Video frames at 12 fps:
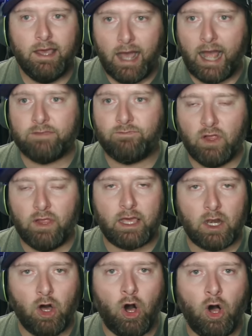I felt like
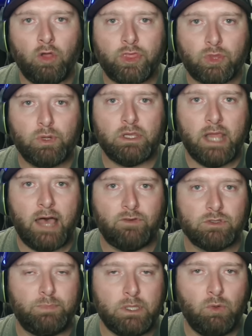at all three
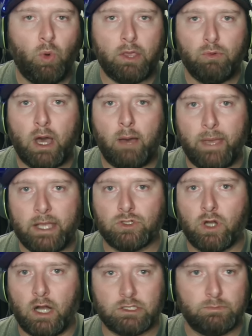levels, BYU got major
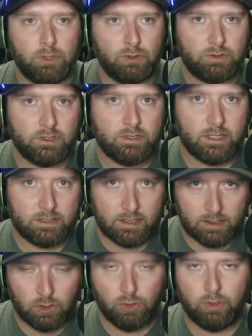contributions. It's
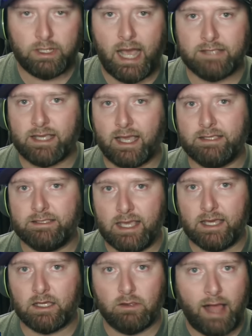including guys like
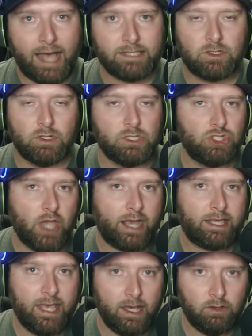Isaiah Glasker and
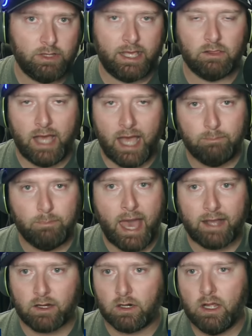Jack Kelly at
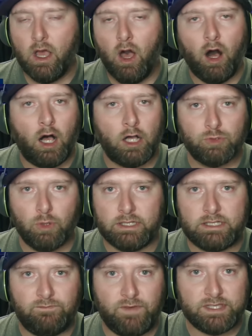linebacker. Also on the
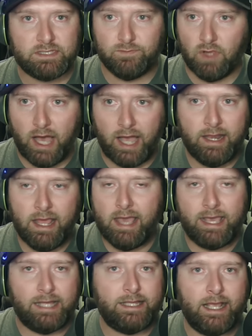defensive line,
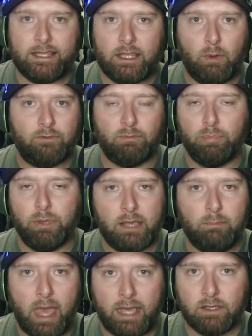can't take anything away from Blake
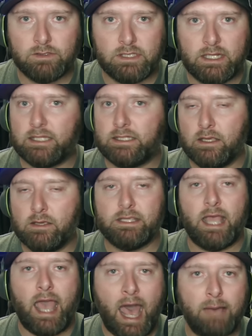Mangelson. He continues
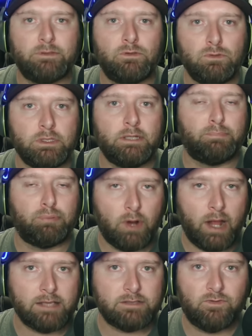to absolutely
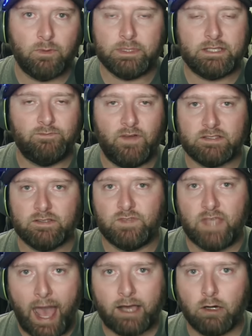impress from his defensive
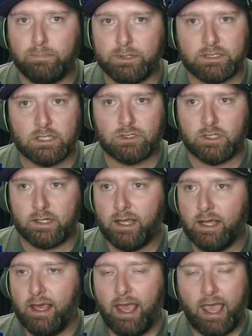tackle position.
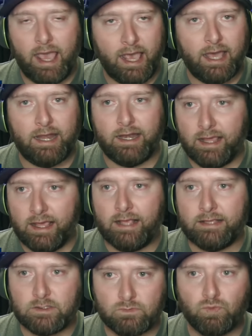And
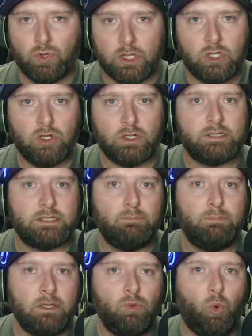it's really good to see
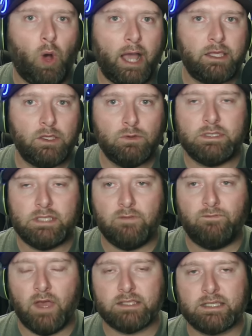BYU's
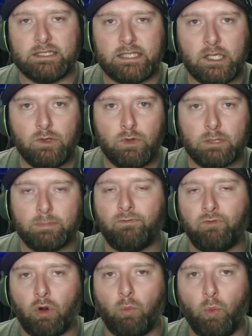defense continuing to
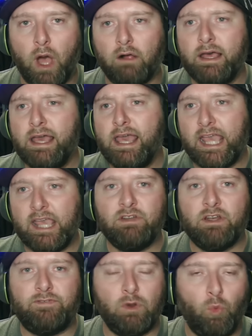perform well, even
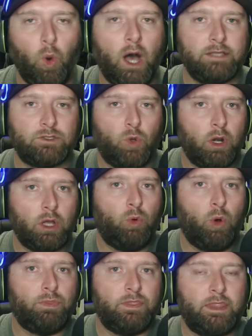if it was, quote
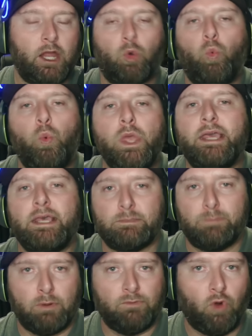unquote, their weakest
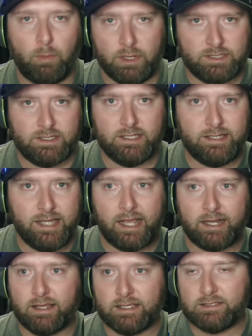performance to
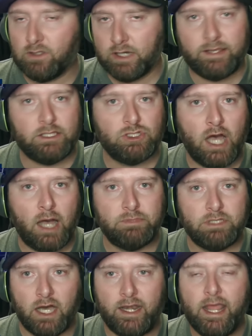date. They still got the job
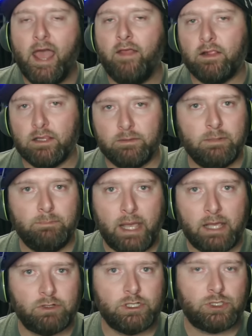done. They limited
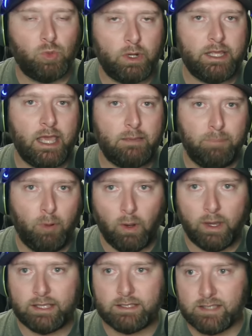Baylor to 28
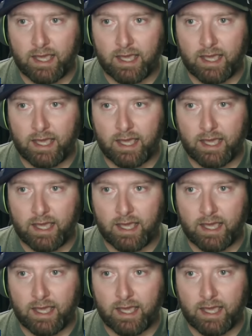points.